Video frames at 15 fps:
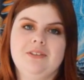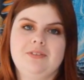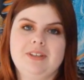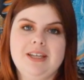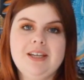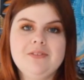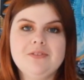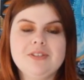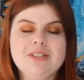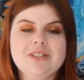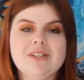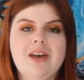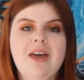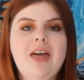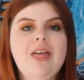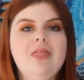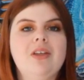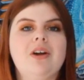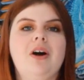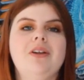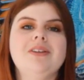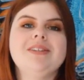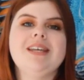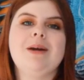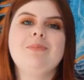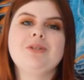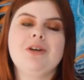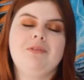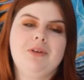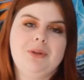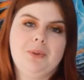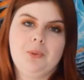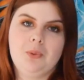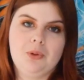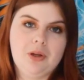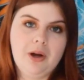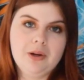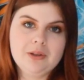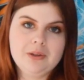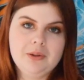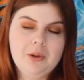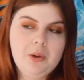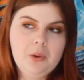of gifts, the concept of a Yule log,